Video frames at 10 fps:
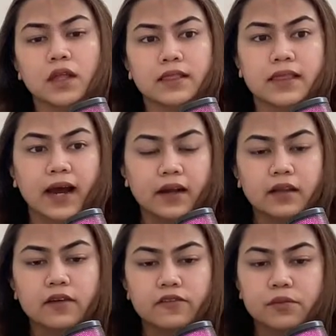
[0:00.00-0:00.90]
That
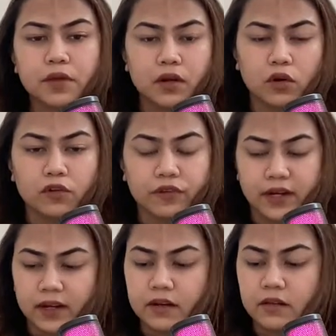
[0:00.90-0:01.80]
gives me a lot of
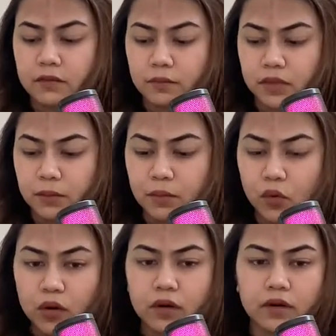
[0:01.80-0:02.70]
data, and the
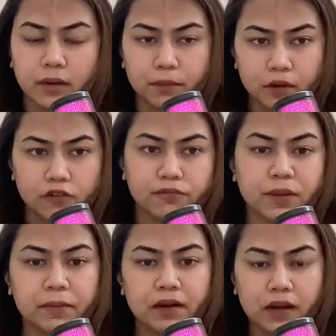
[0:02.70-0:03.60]
more number of
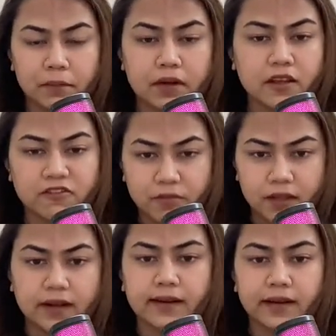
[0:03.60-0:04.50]
people come and give me
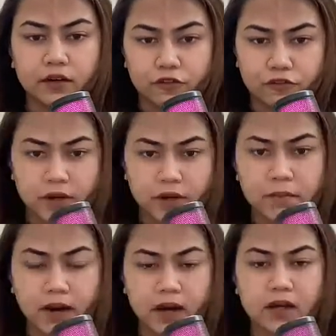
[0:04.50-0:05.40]
that kind of
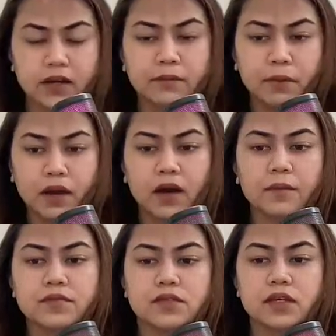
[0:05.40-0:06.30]
feedback, it
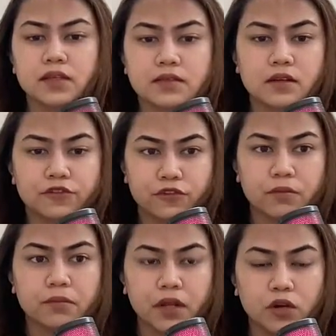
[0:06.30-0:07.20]
becomes easier for
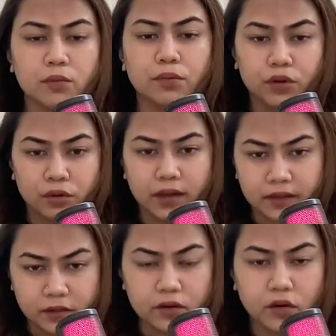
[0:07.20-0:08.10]
me to put
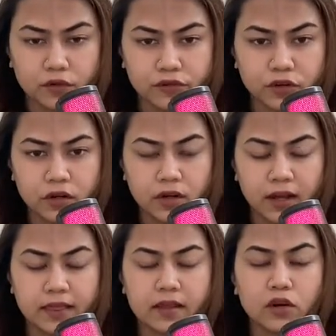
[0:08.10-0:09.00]
together an offer
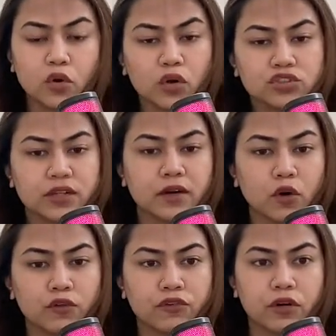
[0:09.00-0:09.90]
and then launch that
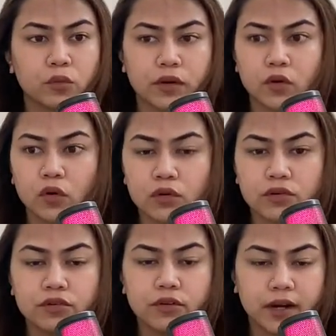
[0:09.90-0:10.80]
offer to an
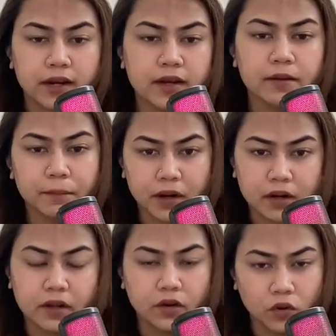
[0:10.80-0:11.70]
already
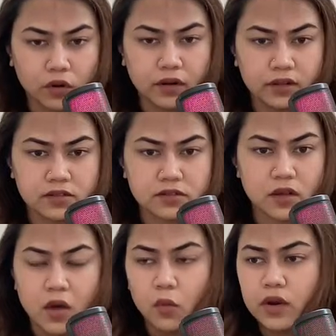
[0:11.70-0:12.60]
demanding audience,
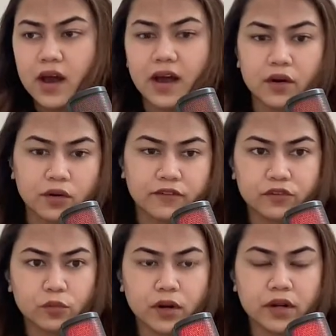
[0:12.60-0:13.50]
where I don't have
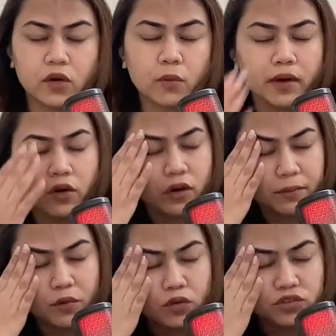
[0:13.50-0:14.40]
to worry, oh my god,
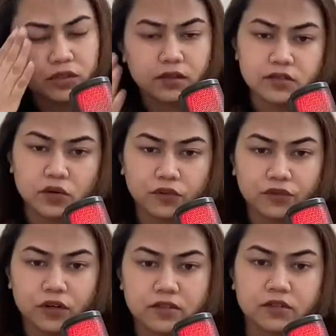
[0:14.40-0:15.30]
I'm launching this
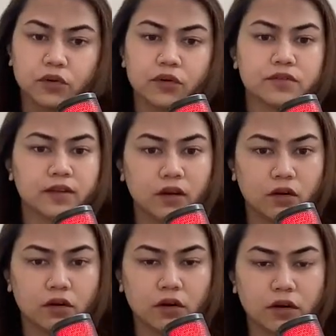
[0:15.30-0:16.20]
offer, is it going to sell
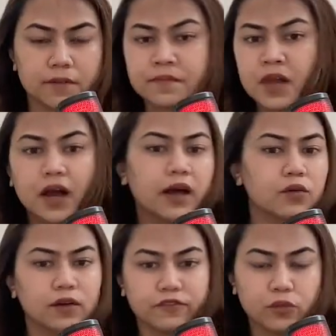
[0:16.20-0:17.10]
or not. I
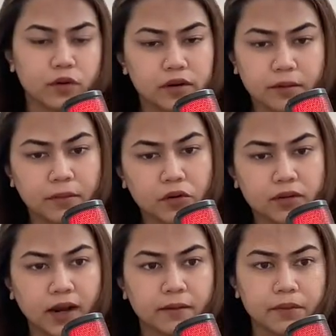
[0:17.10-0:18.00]
don't have to worry
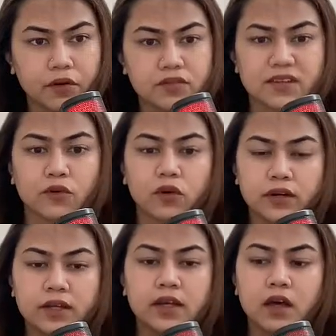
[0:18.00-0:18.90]
about that, because I
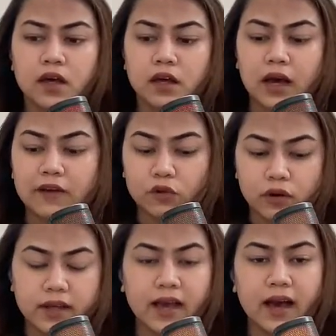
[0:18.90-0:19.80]
already
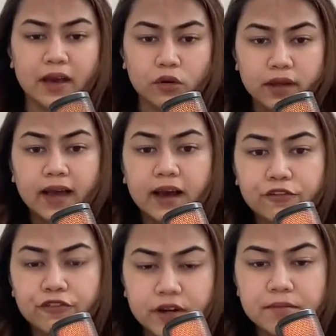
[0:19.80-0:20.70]
have
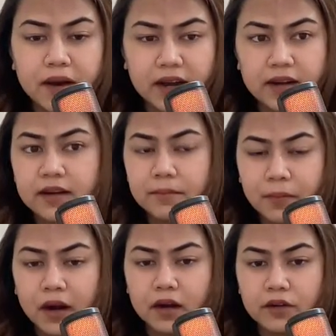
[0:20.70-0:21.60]
feedback and
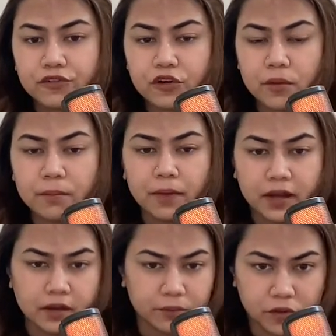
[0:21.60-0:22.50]
demand from
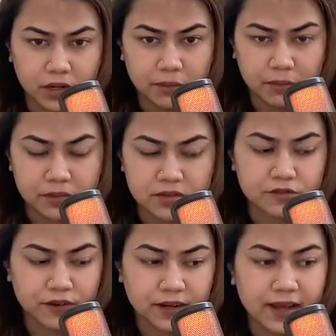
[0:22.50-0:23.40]
my community members.
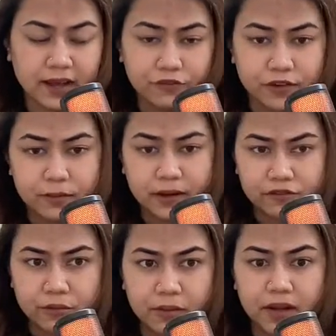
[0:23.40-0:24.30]
In fact, I have feedback
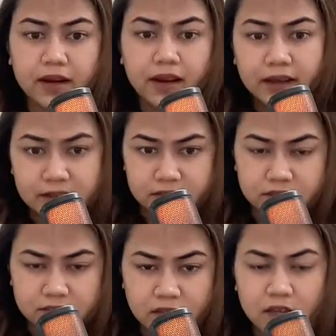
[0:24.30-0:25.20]
from my
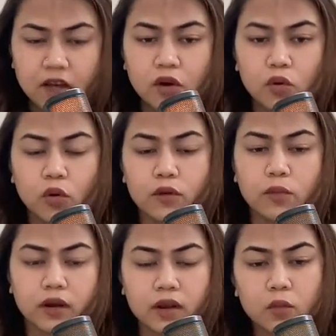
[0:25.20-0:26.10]
clients who are
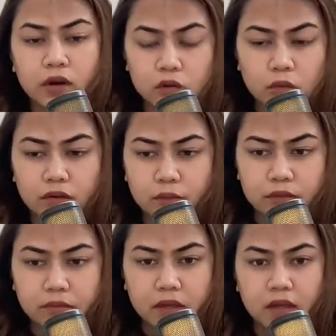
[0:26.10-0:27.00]
working one to one
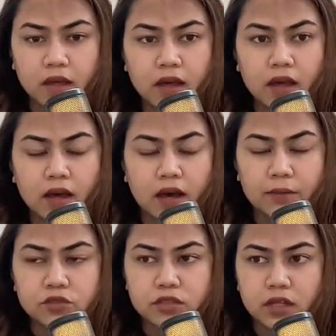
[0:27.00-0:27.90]
with me.
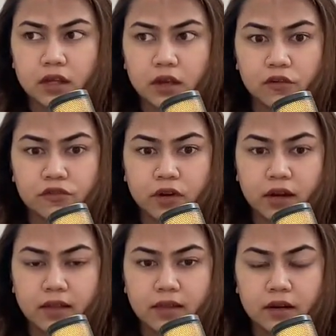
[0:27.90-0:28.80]
I'm just thinking of
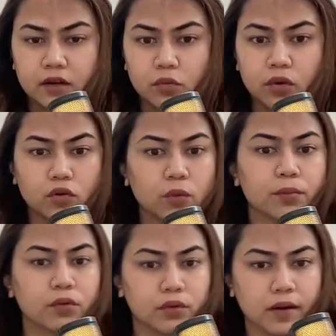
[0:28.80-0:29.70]
creating that into a group
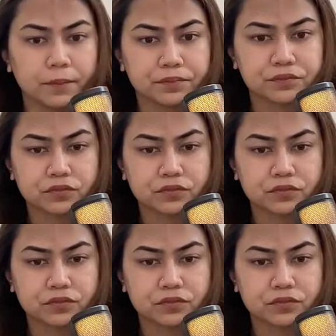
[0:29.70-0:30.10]
program.